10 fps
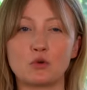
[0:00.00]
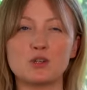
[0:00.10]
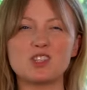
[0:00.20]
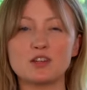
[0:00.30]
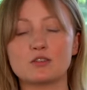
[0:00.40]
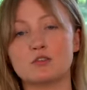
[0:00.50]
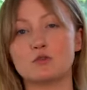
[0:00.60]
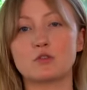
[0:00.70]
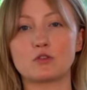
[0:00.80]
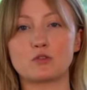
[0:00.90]
we tend to
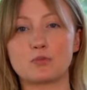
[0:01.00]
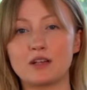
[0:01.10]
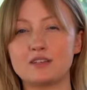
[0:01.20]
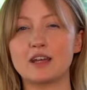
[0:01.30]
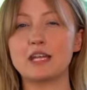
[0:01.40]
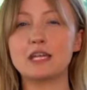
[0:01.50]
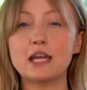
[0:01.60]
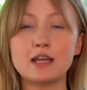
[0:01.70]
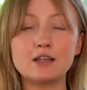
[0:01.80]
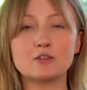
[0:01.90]
use our sprays at
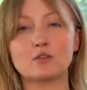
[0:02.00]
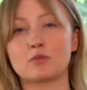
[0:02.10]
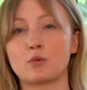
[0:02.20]
night so